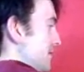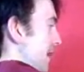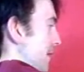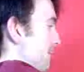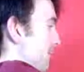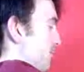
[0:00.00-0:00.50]

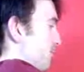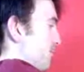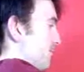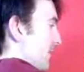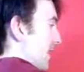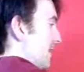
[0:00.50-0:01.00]
So,
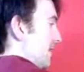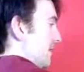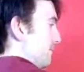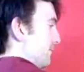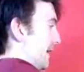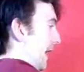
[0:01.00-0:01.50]

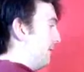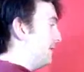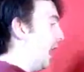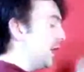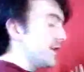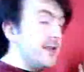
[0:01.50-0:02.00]
yeah, we're
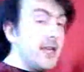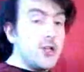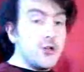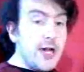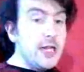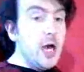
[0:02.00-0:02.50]
not doing a
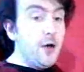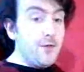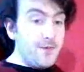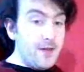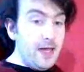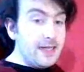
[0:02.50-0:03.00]
drill
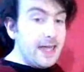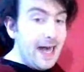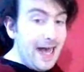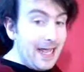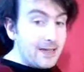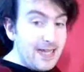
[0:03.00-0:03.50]
off.
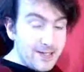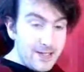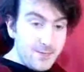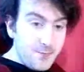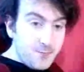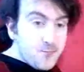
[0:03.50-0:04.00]
Okay, let's
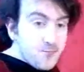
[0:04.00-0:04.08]
just...